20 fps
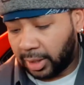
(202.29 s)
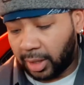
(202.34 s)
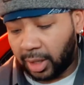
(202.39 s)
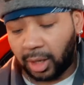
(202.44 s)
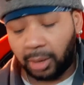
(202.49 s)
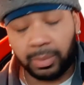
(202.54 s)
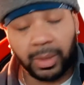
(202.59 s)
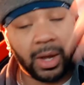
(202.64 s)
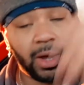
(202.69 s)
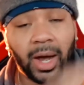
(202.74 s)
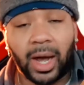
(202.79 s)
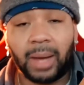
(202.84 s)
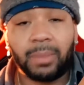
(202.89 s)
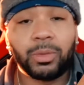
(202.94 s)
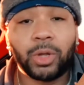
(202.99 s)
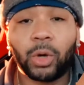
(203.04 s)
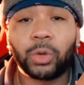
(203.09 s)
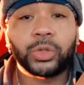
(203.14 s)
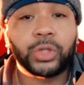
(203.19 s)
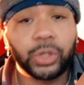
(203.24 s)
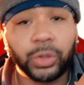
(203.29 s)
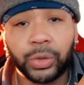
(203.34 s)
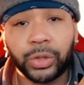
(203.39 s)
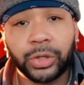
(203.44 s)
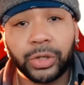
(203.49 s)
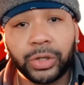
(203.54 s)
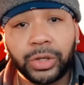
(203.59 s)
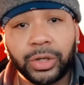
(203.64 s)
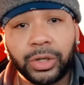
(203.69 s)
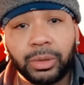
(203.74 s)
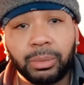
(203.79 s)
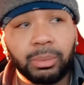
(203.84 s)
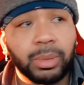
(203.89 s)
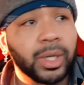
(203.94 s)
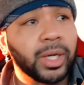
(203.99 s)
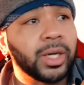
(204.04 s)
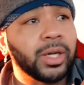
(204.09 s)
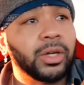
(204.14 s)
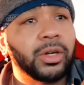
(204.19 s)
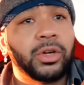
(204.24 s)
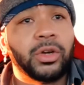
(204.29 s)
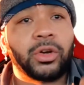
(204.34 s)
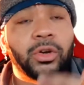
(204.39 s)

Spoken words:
Now, I'm no tuner, but